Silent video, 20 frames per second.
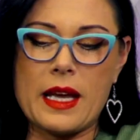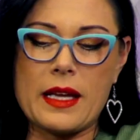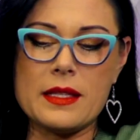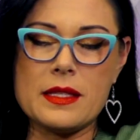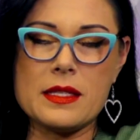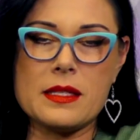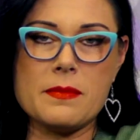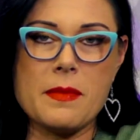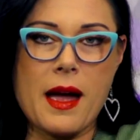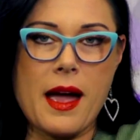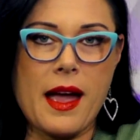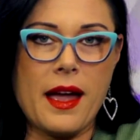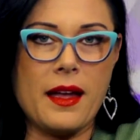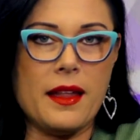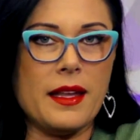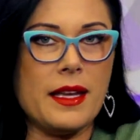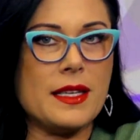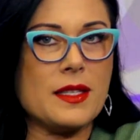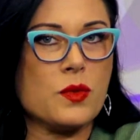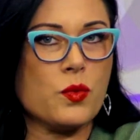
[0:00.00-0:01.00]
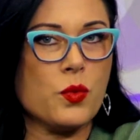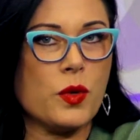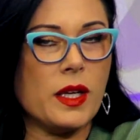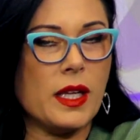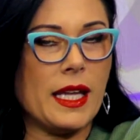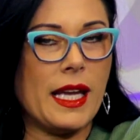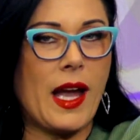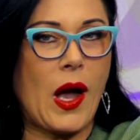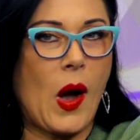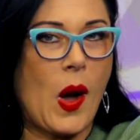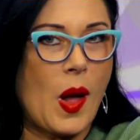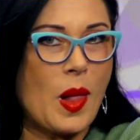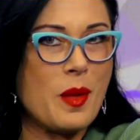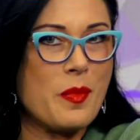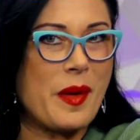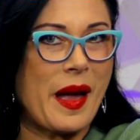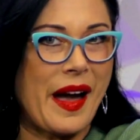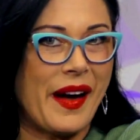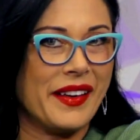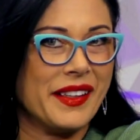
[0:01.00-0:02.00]
that smile is really all
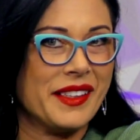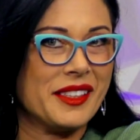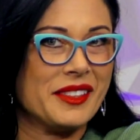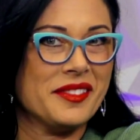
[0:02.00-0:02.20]
about.